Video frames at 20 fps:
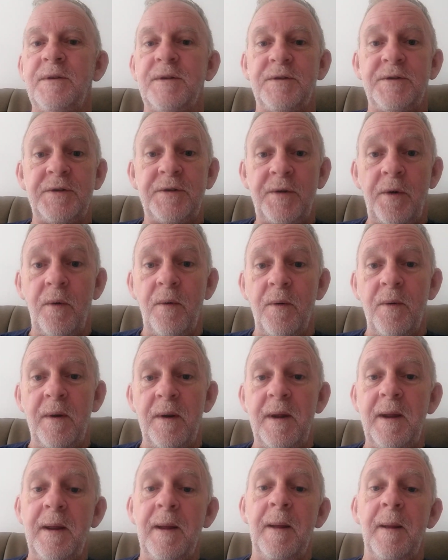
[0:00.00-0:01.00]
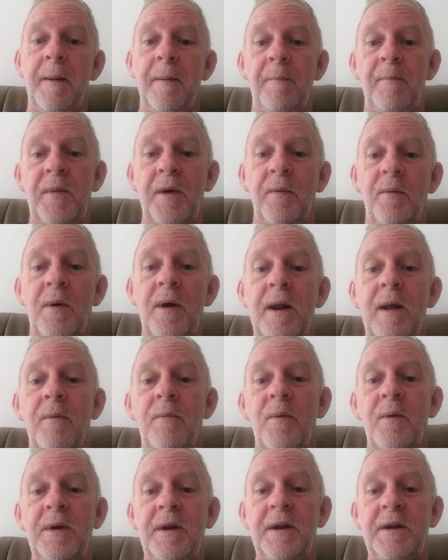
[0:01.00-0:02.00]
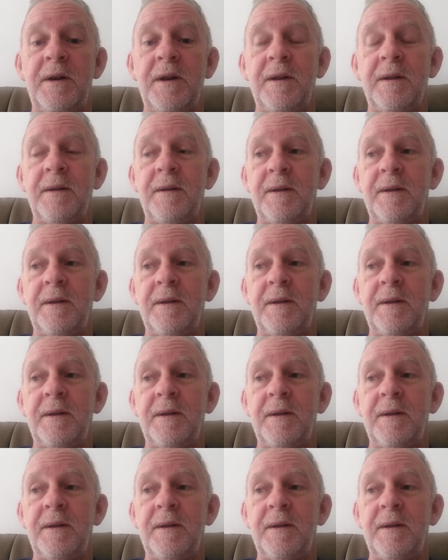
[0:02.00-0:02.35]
story. But what I wanted